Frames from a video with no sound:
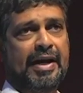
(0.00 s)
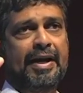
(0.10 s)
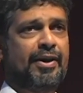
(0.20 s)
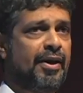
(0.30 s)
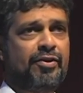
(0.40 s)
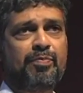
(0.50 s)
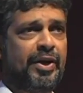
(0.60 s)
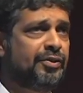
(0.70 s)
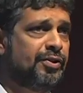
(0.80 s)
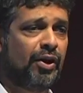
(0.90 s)
I had a
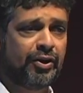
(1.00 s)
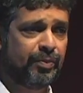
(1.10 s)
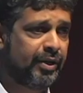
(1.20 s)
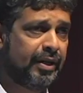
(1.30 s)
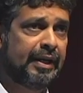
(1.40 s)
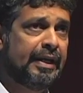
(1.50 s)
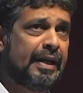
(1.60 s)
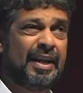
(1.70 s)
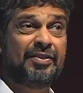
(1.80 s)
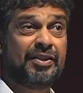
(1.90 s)
100-page document,
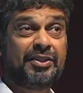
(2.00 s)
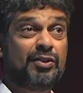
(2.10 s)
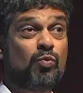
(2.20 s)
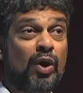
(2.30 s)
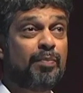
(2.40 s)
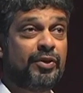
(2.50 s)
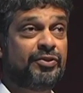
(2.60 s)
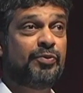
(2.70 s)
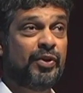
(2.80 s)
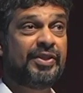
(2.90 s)
and I think just one
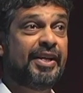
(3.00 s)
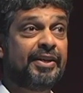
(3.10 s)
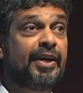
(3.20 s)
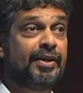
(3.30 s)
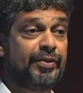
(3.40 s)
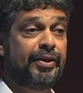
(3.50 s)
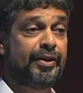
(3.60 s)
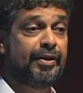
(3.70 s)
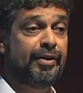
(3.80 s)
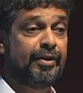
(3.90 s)
person read the entire thing.
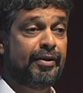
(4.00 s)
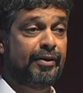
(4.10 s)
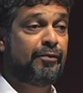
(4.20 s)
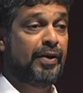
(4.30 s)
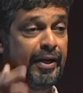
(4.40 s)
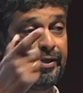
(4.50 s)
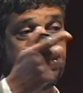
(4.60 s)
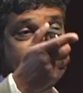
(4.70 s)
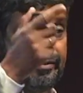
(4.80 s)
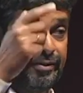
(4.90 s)
In fact,
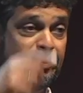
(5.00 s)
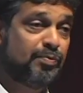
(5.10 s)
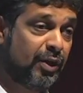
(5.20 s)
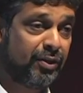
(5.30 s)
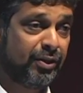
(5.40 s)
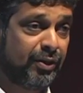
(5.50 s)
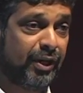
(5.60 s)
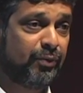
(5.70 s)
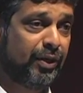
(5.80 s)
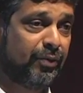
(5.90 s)
he's at Mount Hood
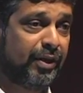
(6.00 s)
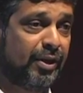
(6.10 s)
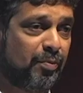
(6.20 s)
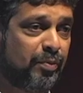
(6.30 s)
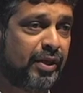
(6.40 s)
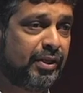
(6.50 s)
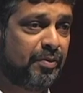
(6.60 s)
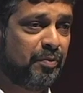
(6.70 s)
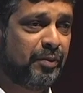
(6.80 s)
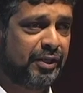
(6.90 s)
Equity right now,
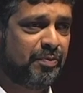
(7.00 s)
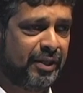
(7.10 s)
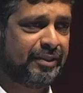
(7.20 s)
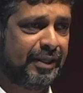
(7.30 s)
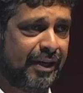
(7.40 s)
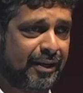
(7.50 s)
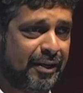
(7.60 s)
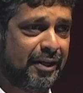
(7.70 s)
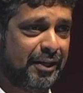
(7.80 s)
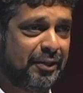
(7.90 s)
Milt Mittelstadt.
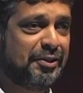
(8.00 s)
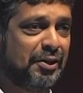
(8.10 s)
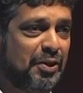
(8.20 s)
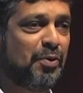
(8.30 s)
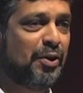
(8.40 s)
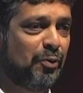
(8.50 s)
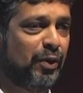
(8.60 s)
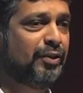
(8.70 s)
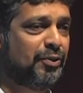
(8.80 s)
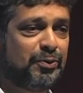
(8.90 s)
He was the only one who
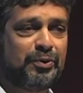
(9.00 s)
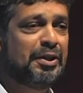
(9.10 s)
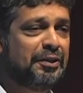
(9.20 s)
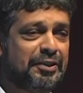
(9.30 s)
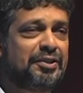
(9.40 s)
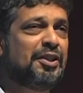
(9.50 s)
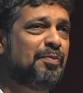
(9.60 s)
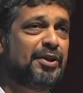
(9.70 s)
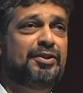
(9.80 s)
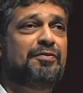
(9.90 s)
read through 60
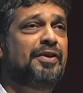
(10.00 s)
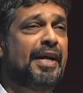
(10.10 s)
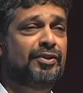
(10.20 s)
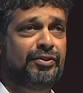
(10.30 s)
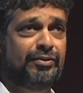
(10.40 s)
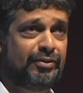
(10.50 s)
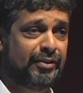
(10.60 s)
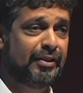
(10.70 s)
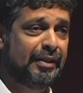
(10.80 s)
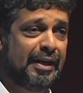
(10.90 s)
pages of financials
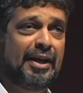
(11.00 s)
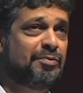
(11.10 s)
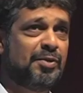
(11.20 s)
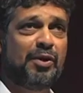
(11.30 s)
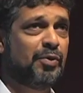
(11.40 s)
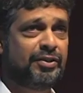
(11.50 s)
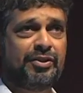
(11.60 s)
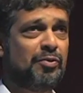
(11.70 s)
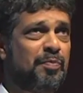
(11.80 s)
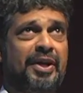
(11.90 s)
and asked me a
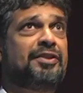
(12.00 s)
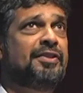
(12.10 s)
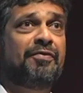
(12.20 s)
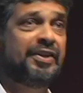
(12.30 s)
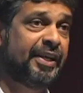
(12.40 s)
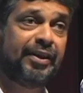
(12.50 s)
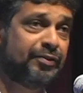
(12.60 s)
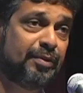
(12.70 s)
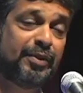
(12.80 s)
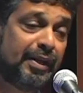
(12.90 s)
question on page 78 or
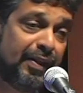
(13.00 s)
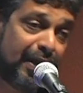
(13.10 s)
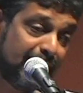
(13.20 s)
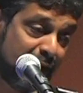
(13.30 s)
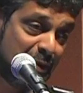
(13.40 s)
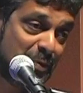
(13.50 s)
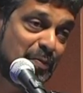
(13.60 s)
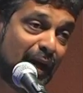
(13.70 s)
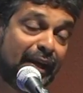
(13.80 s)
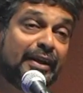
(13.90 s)
something like that.
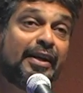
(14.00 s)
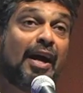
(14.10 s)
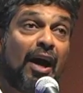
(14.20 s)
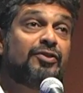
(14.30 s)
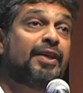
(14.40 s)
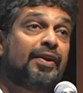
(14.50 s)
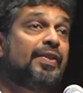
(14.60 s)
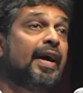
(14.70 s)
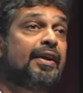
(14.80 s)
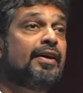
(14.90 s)
But outside of
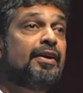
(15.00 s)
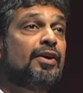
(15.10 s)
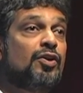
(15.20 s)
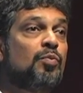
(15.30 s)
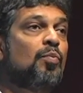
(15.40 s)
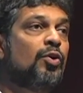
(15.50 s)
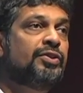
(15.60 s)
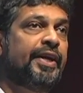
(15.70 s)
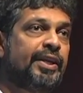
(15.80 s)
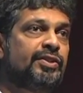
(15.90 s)
that,
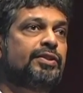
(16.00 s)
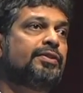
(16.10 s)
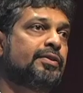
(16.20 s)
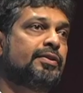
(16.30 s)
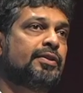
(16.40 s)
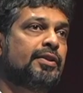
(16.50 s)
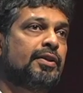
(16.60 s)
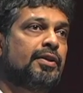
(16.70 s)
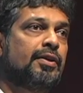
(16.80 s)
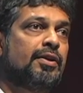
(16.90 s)
most angels
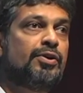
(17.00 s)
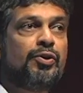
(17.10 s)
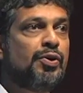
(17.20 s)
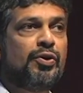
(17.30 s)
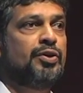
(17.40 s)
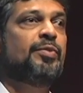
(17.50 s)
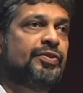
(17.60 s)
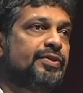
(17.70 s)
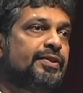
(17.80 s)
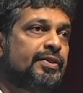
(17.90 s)
don't know your
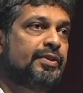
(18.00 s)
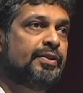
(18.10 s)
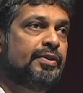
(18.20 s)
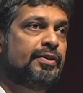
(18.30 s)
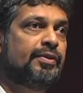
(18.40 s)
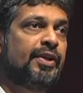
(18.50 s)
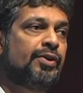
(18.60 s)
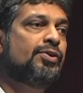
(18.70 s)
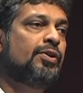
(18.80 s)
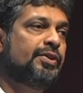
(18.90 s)
business. They
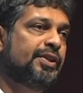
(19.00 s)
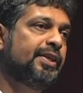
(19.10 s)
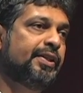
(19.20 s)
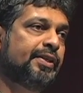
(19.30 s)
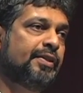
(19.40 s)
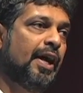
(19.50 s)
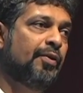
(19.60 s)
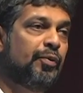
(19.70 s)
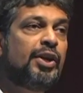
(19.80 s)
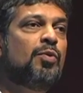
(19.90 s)
don't know all the details.
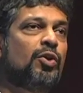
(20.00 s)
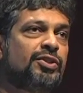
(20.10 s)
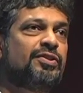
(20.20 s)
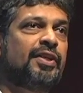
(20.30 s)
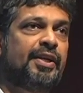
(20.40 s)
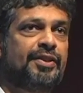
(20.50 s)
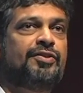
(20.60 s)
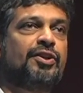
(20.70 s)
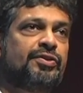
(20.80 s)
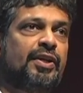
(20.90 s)
And really what you're selling
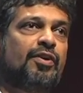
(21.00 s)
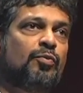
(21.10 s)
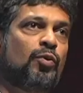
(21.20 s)
is yourself.